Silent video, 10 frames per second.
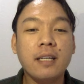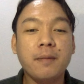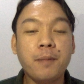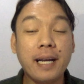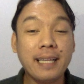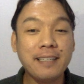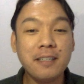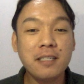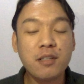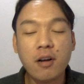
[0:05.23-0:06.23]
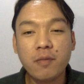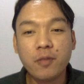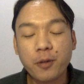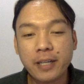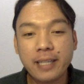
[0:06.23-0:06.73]
patterns of
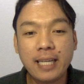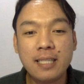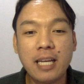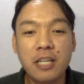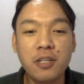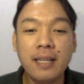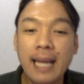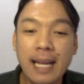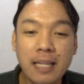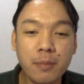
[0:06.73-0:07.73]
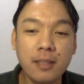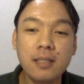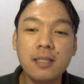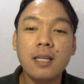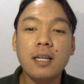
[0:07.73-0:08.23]
organization in
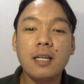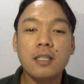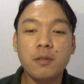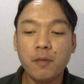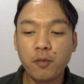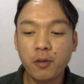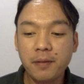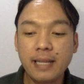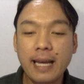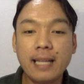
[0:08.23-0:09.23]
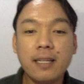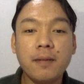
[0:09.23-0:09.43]
animals. So before that,